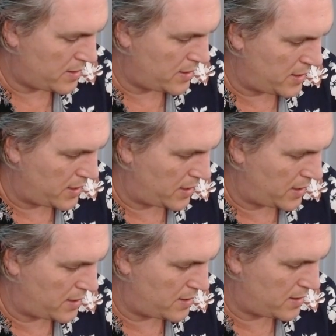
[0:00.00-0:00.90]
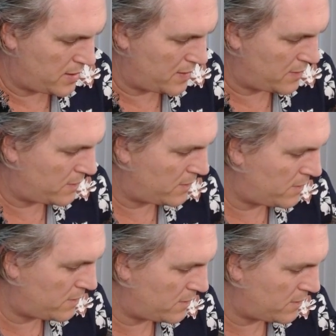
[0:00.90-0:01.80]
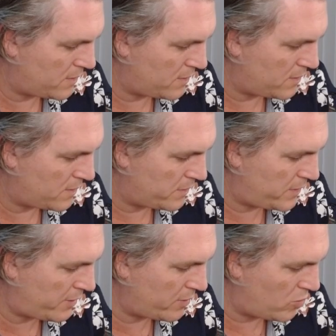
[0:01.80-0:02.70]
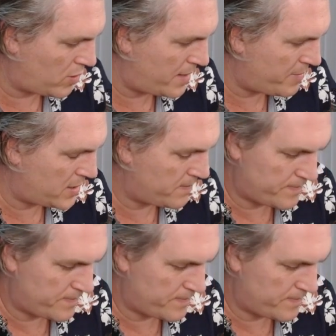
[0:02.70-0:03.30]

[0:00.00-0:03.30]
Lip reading: and this Sacred Warhammer,